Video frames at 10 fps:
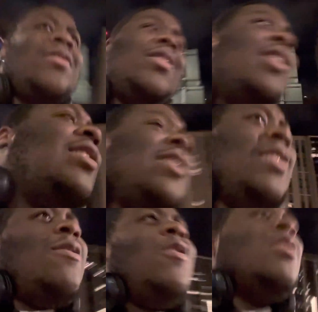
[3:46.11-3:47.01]
I,
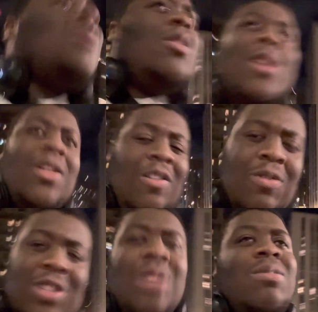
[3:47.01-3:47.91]
it's a phrase I say, man, I don't
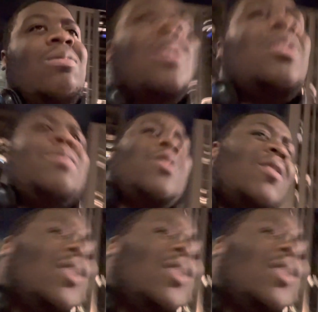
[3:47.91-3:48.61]
want to say in public, but